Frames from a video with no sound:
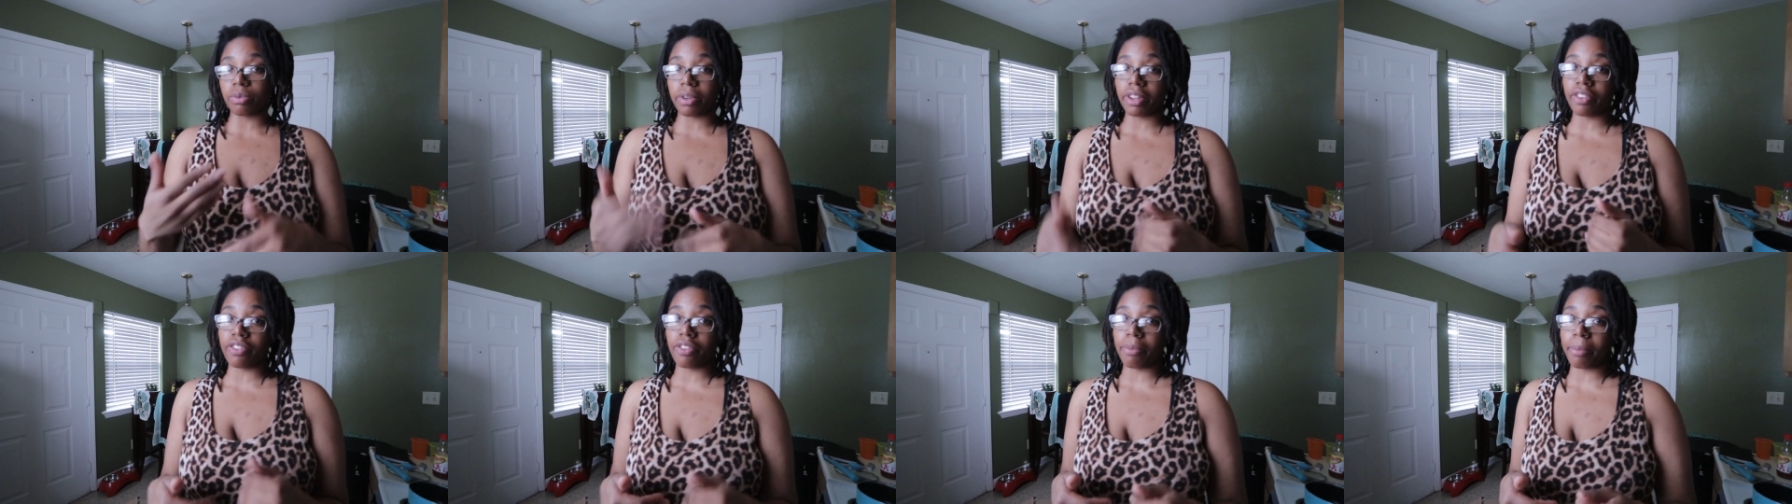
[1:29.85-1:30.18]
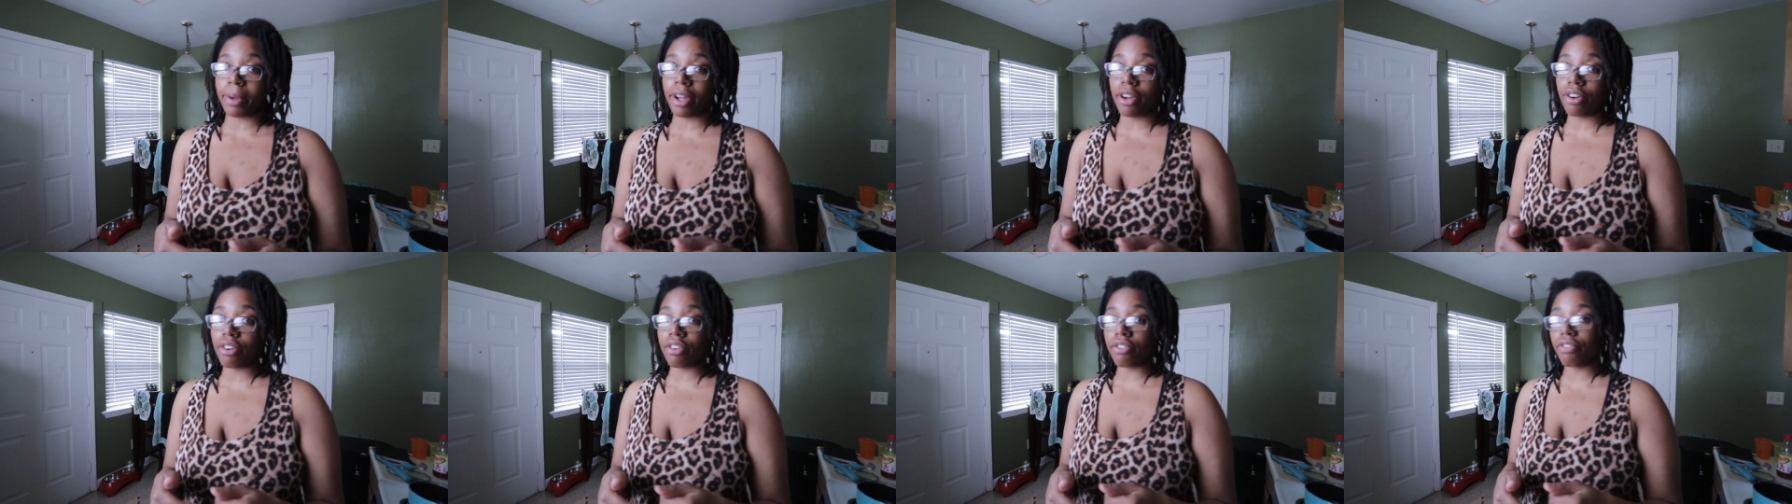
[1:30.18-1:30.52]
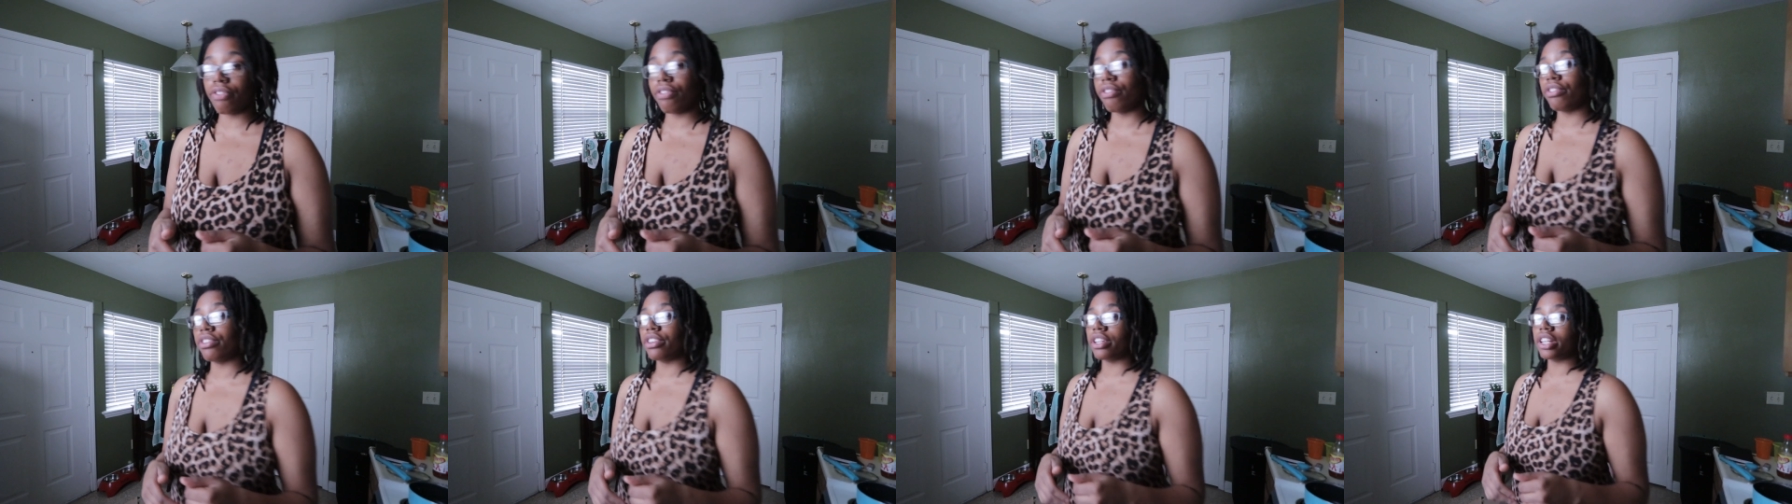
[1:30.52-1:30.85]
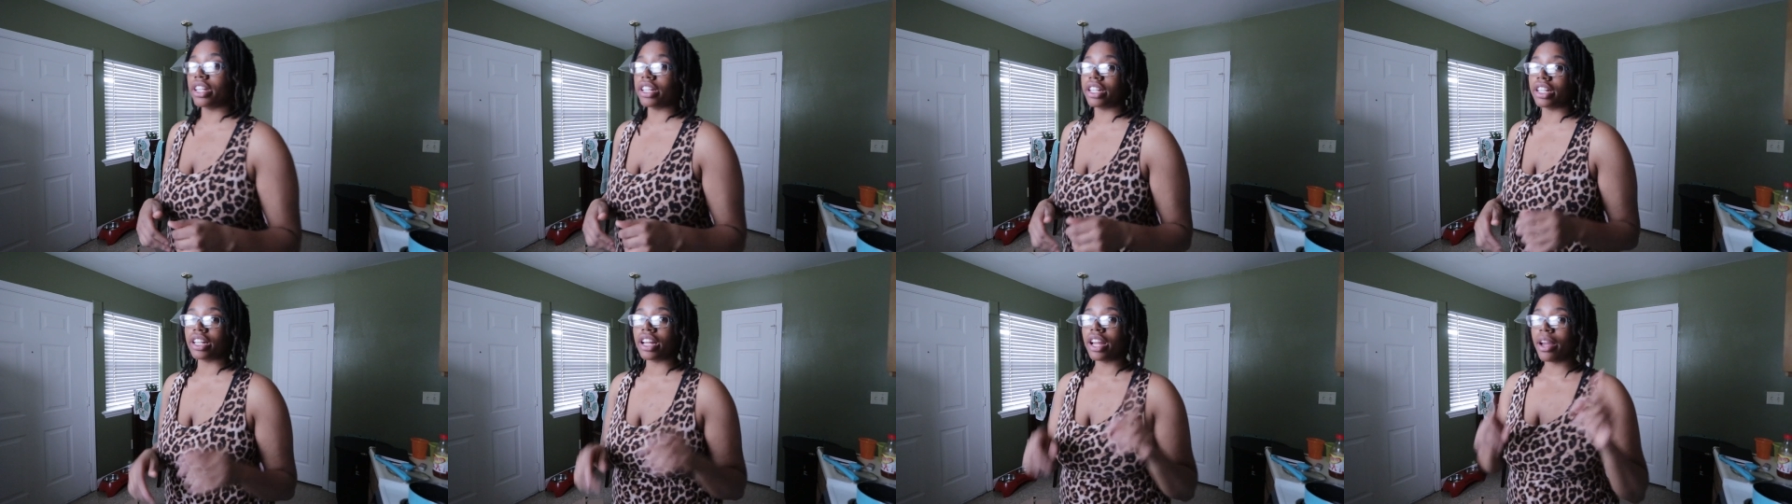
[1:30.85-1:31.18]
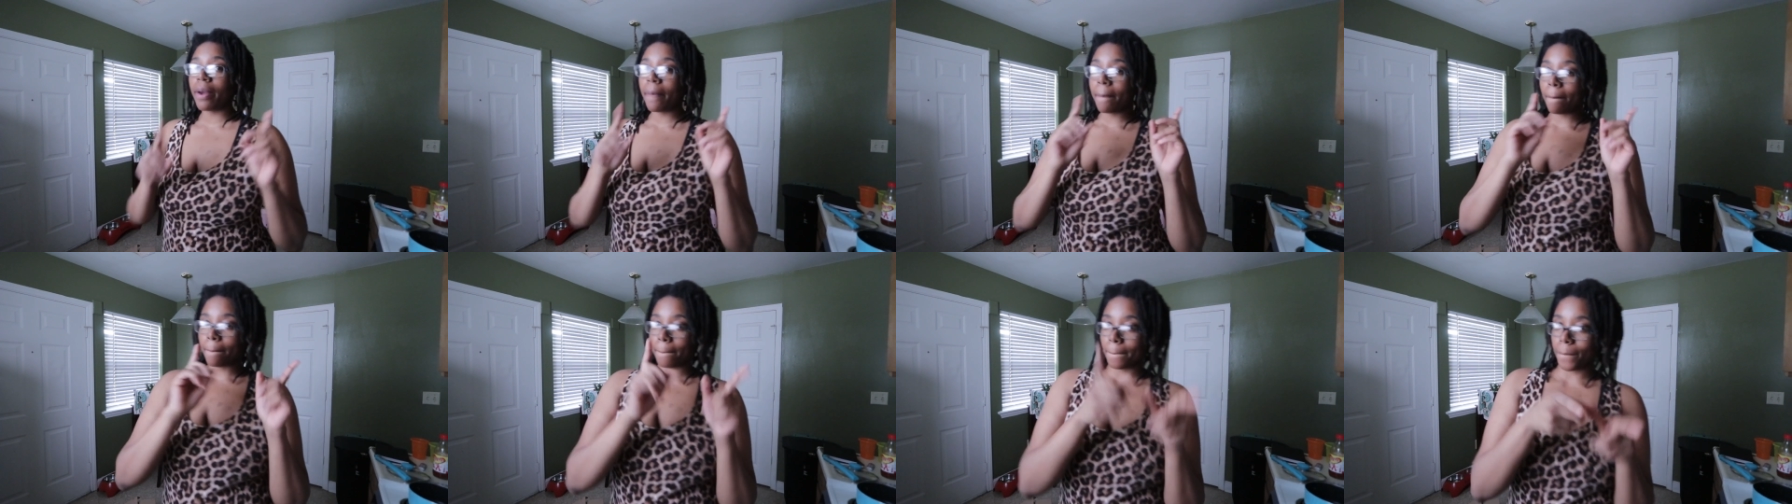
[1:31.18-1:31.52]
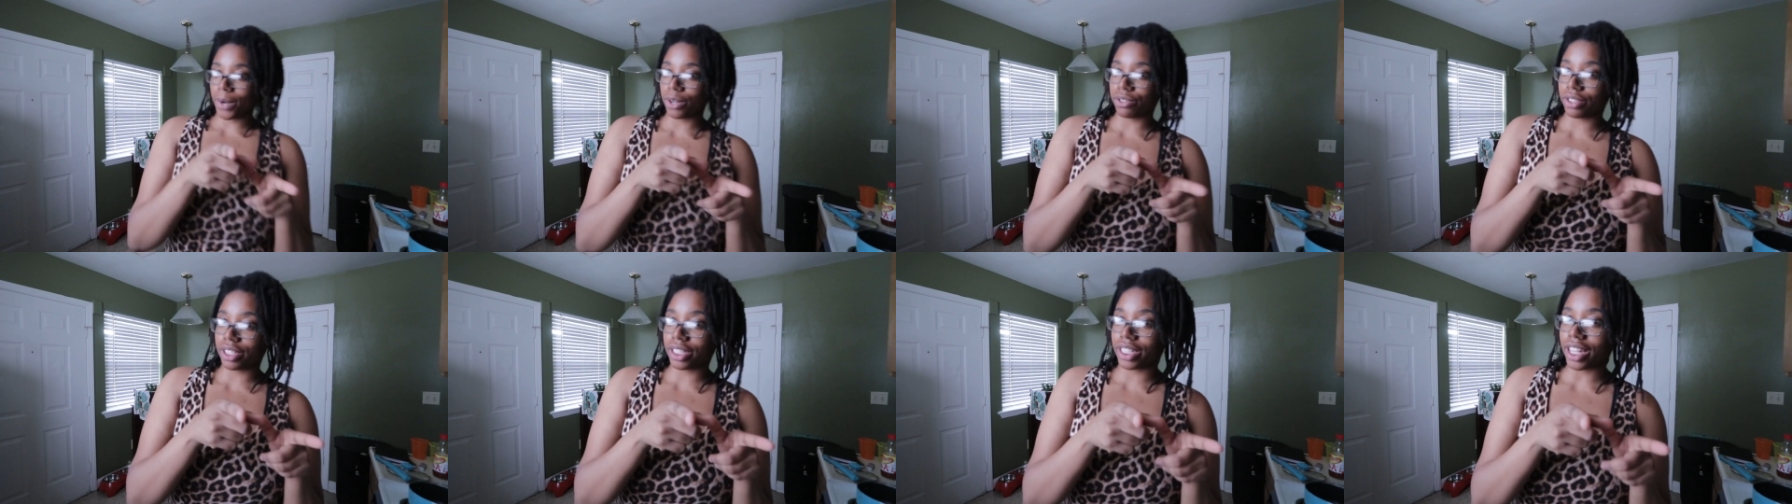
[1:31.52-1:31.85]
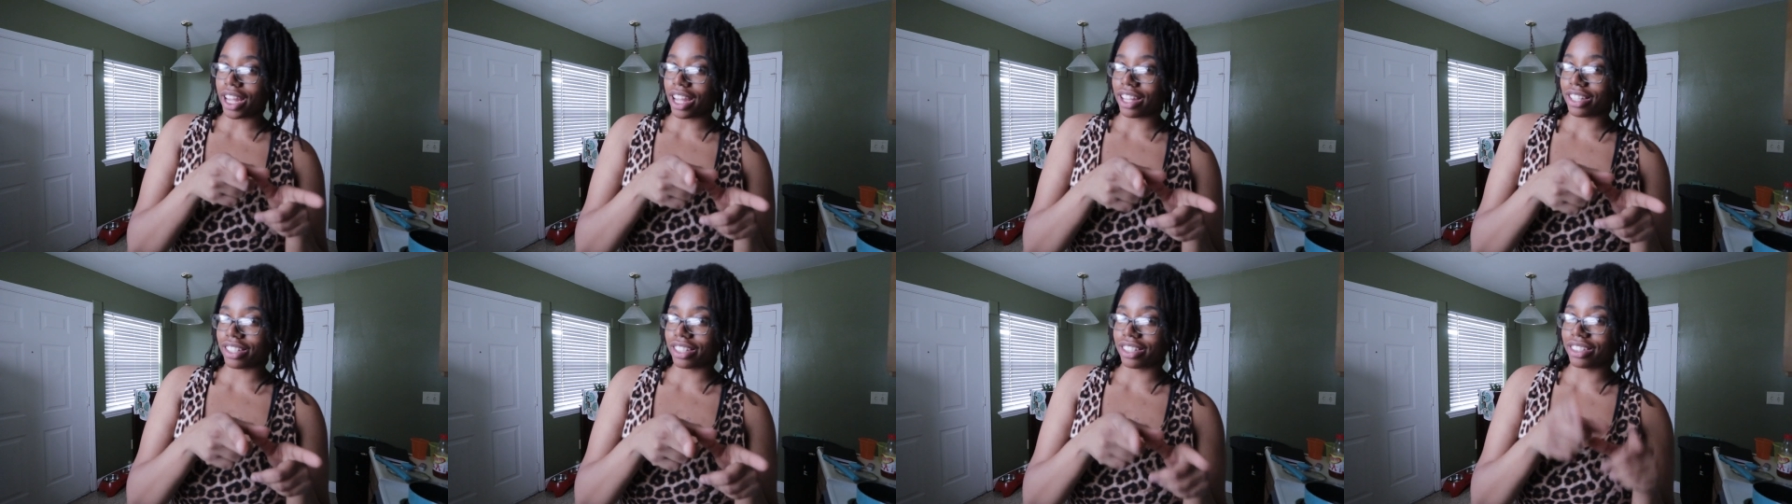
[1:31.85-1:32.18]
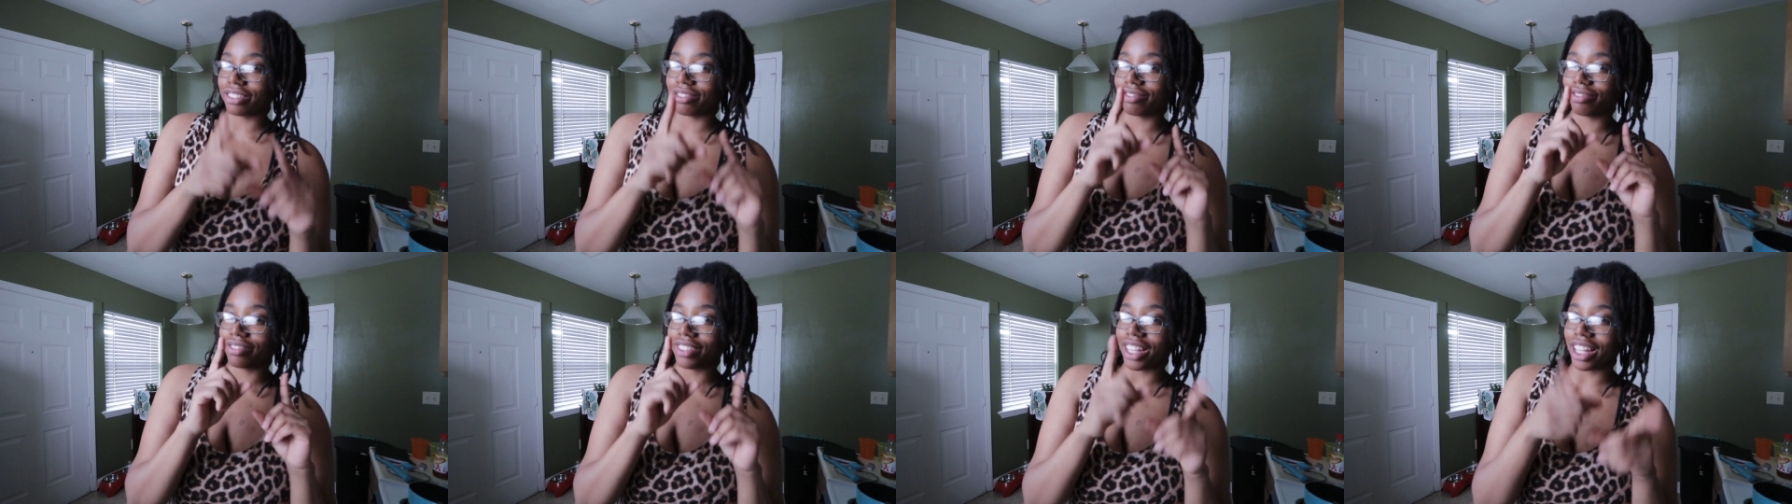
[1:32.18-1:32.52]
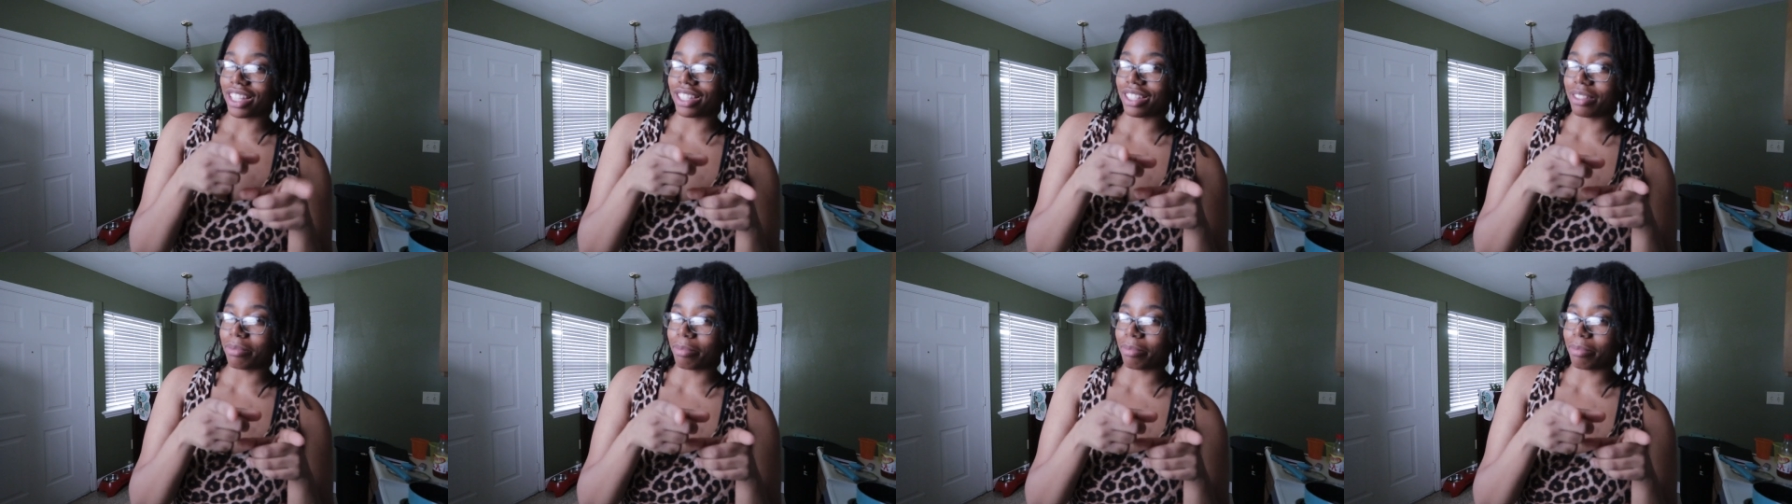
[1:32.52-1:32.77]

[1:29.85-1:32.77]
waiting for my own food to cook. Multitasking, that's